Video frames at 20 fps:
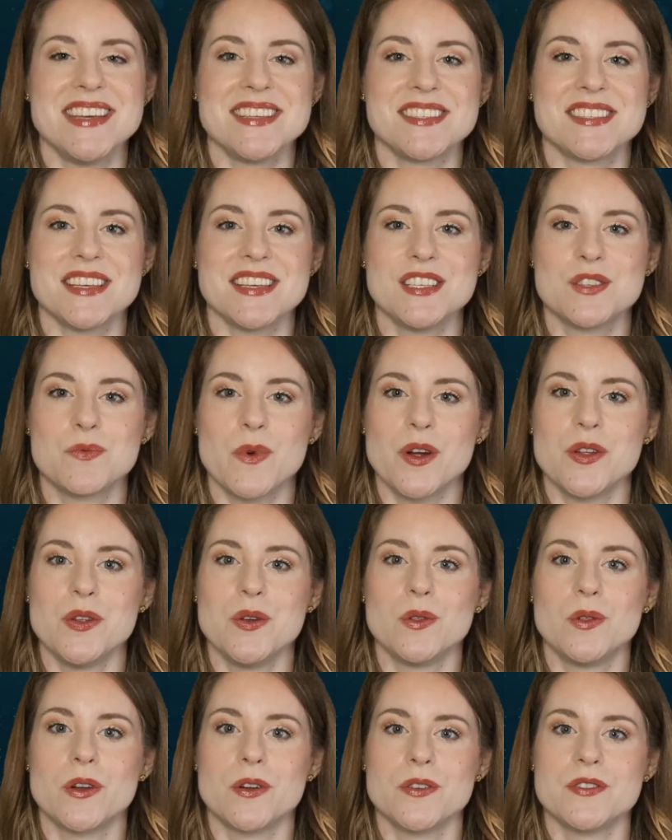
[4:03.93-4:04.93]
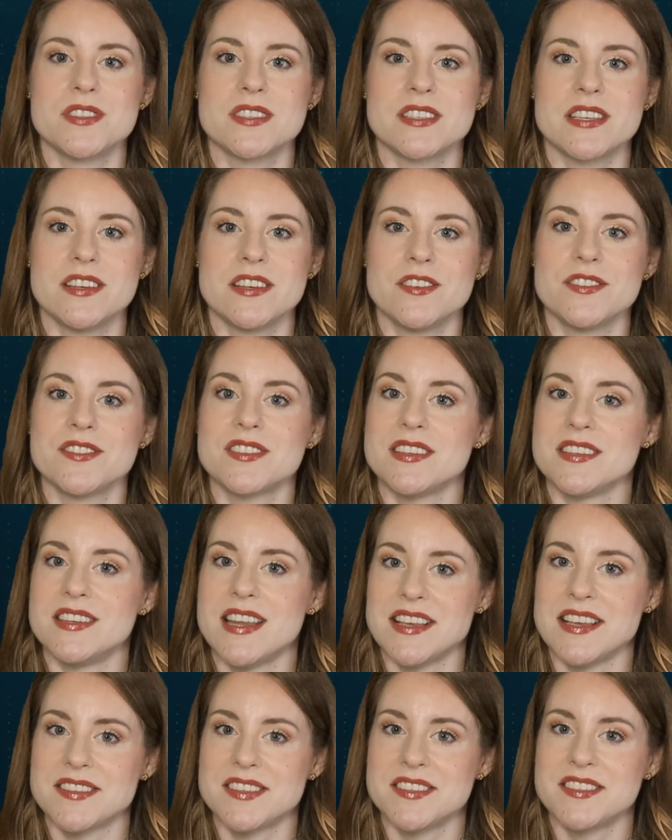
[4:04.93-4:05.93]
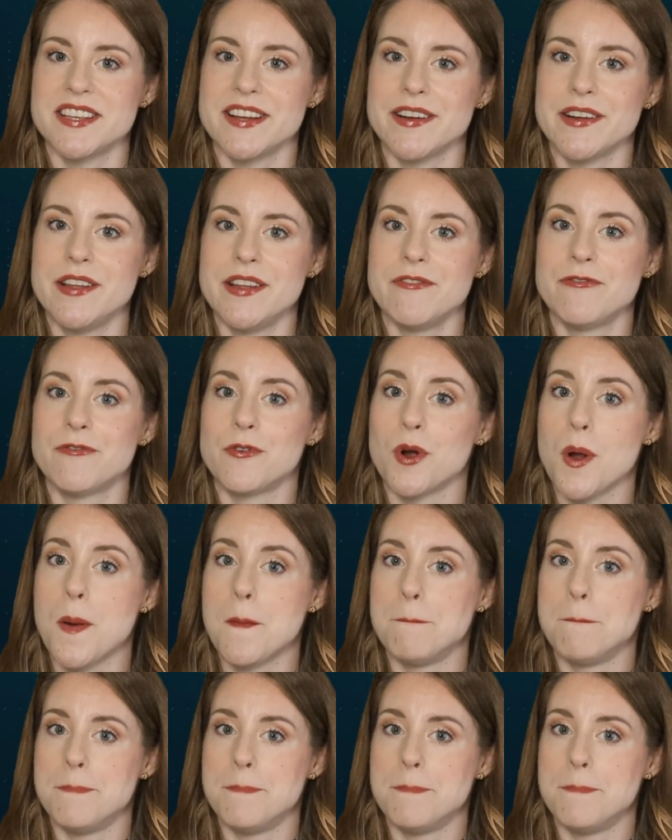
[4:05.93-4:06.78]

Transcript: This is where you learn skills necessary for